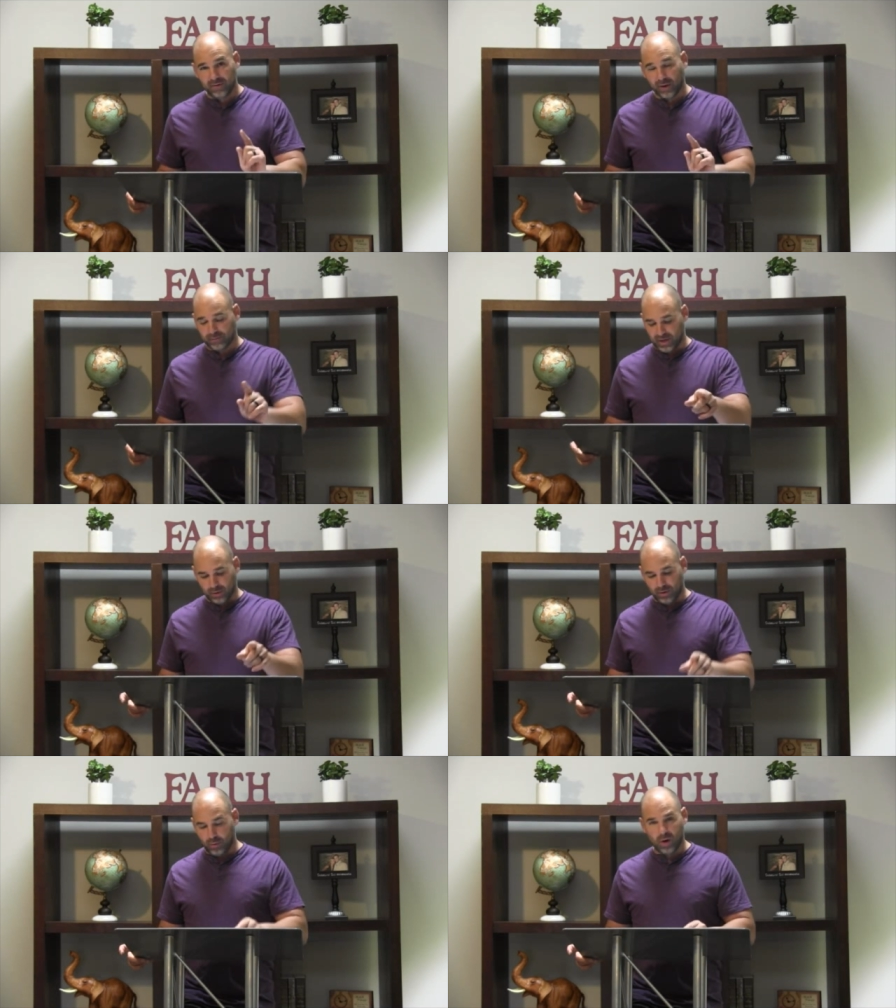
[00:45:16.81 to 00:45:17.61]
I'm
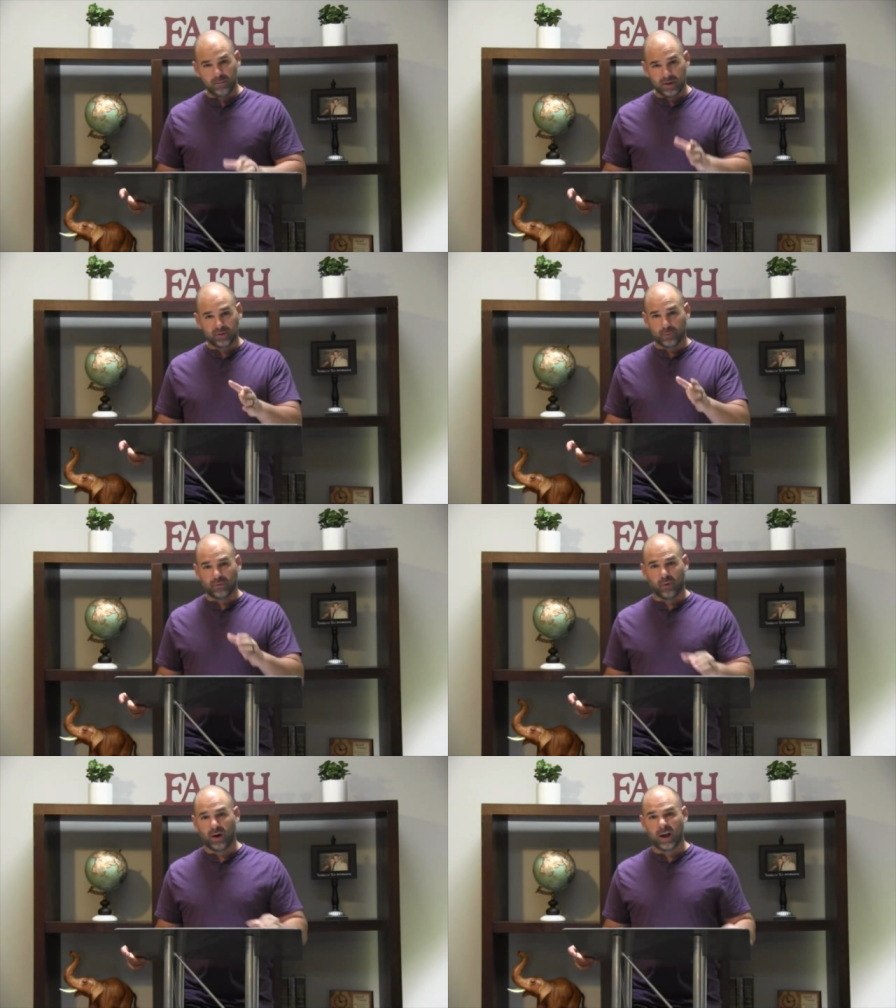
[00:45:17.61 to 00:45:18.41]
telling you what, because
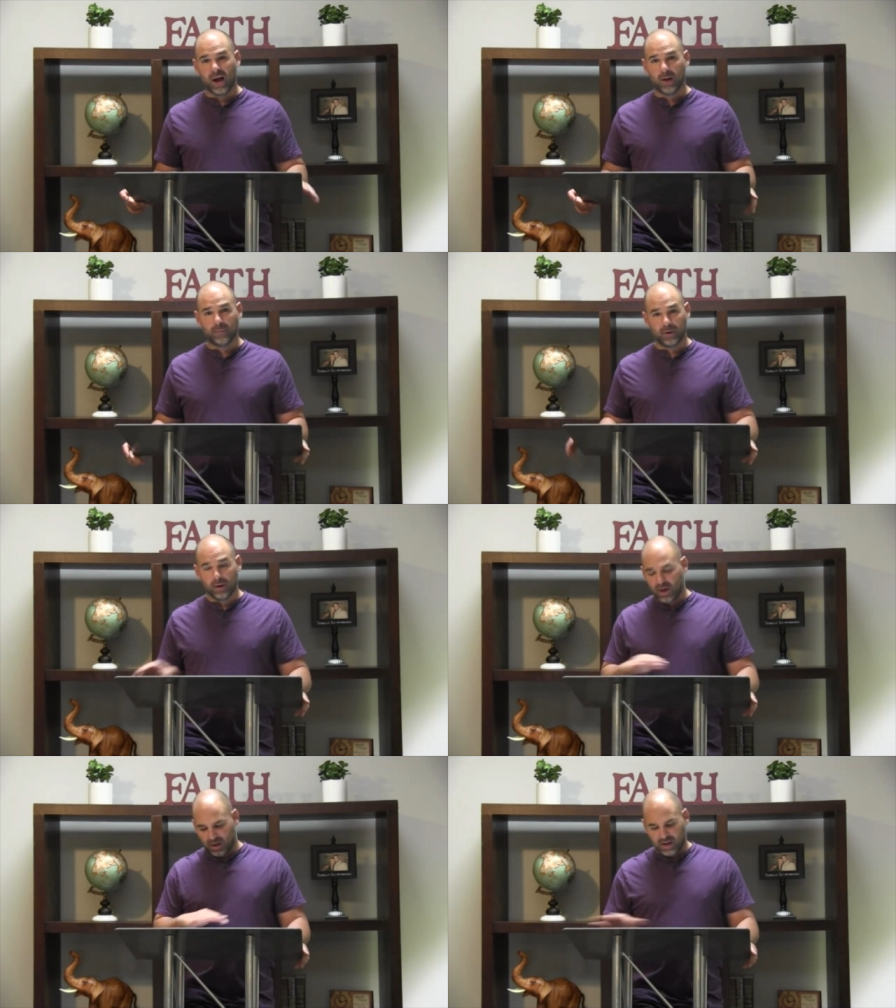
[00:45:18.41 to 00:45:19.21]
before I got up here,
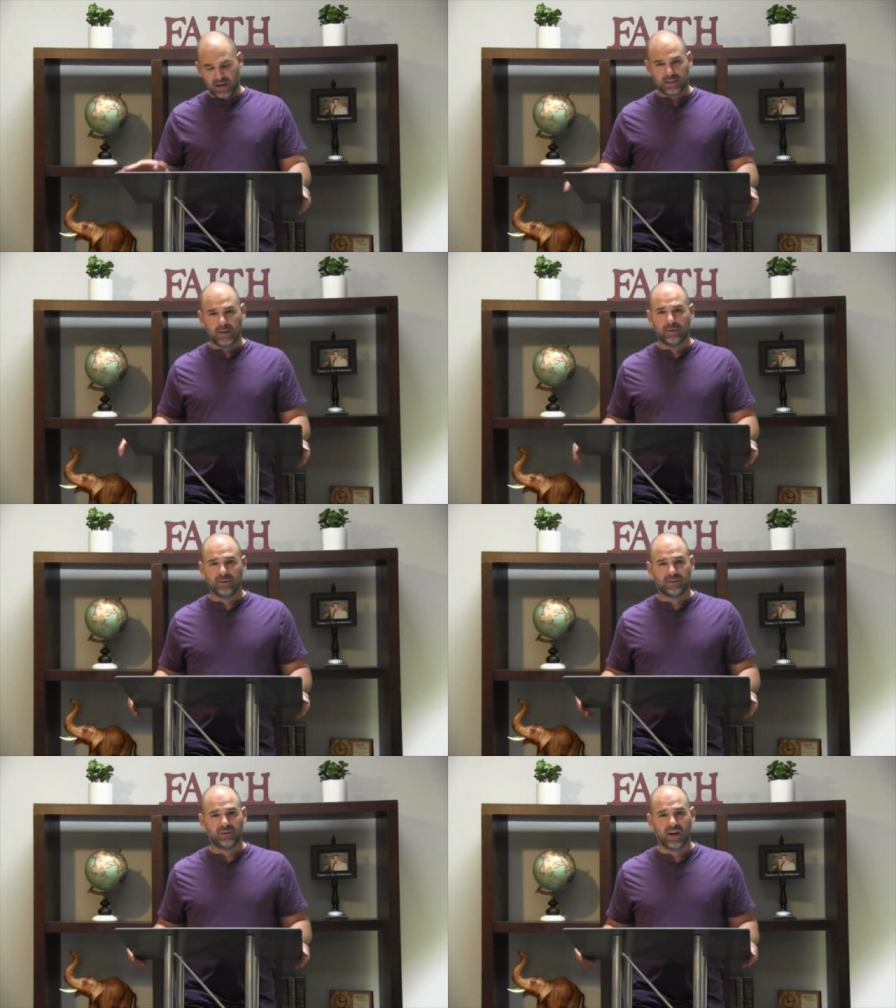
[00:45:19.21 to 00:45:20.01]
God gave me
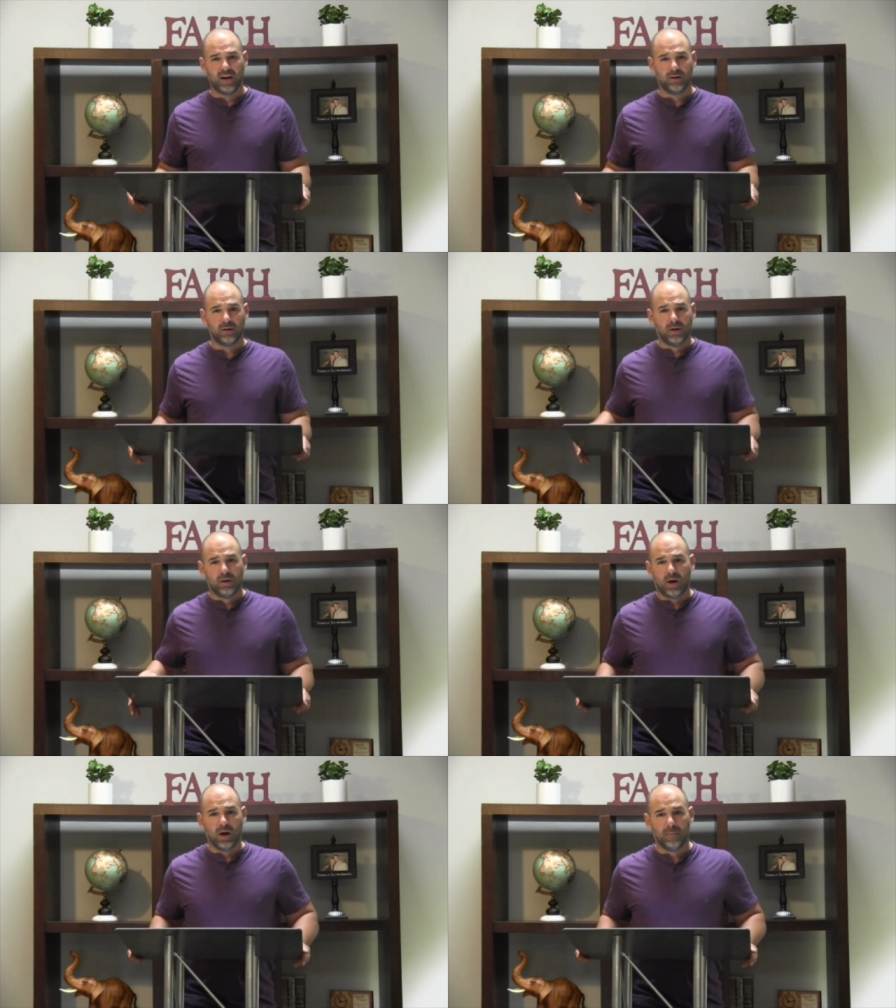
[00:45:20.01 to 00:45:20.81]
this entire
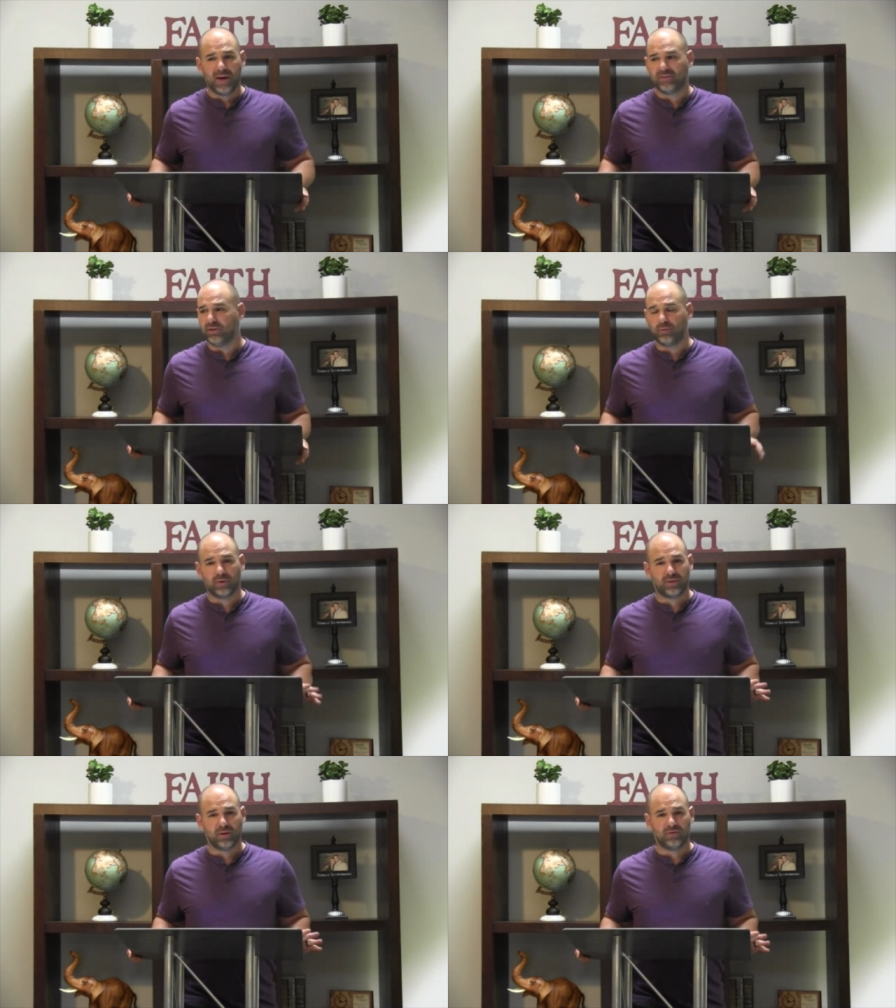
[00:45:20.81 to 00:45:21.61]
uh, message
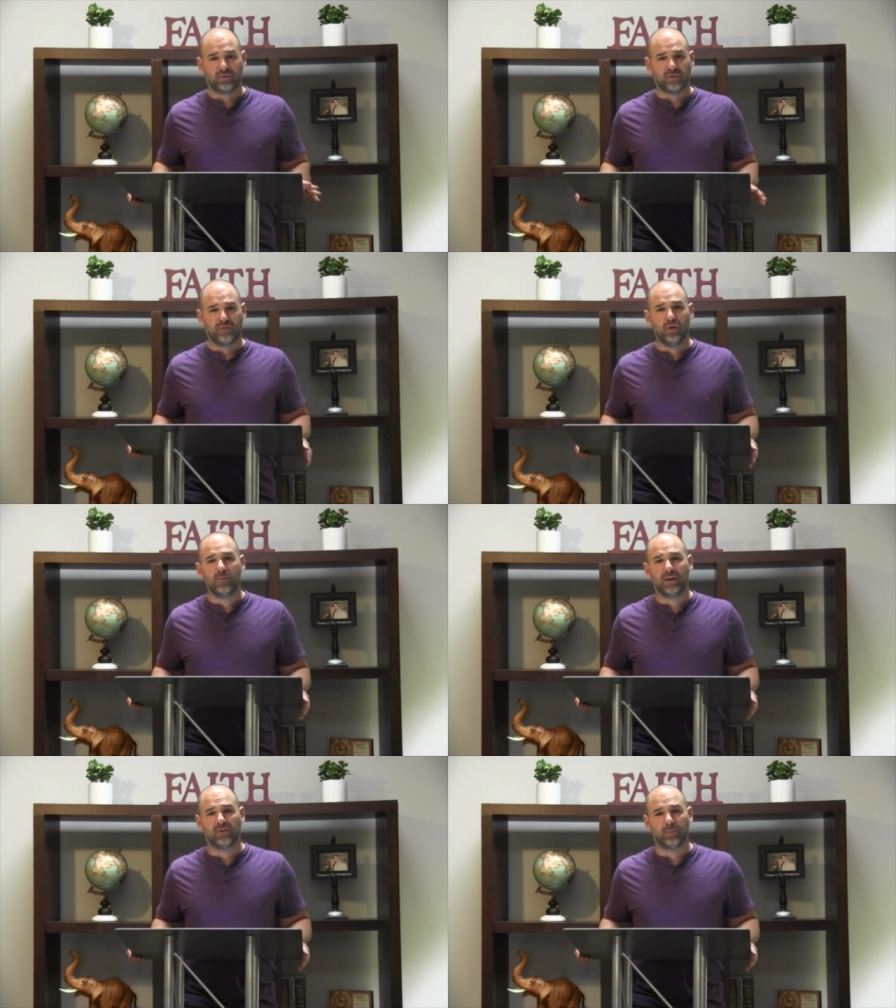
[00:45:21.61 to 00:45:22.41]
within just a few
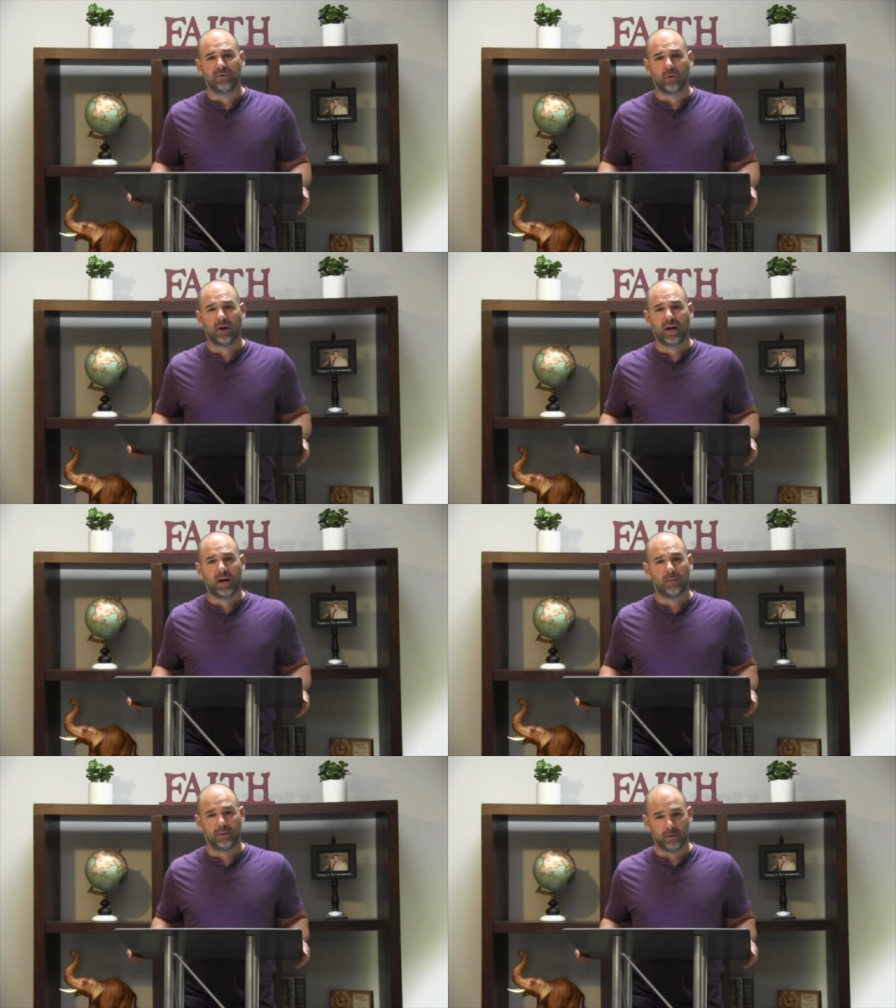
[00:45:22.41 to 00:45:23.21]
minutes before I got
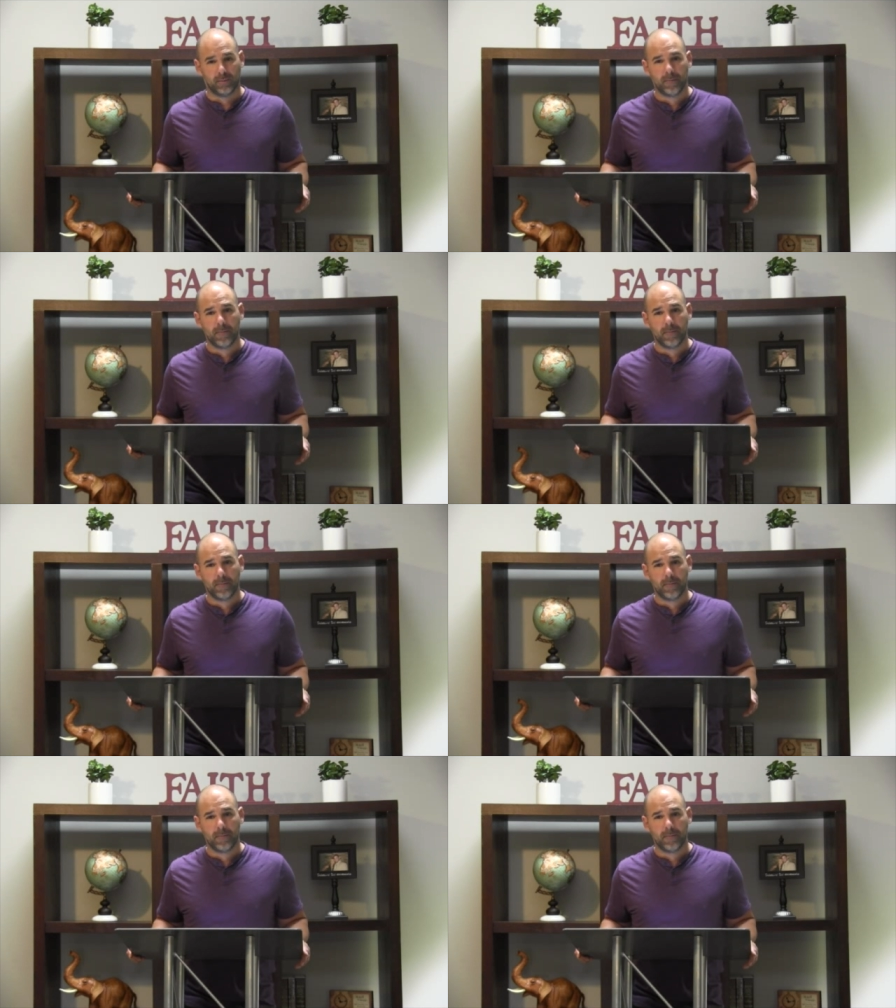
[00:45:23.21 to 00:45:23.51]
up here.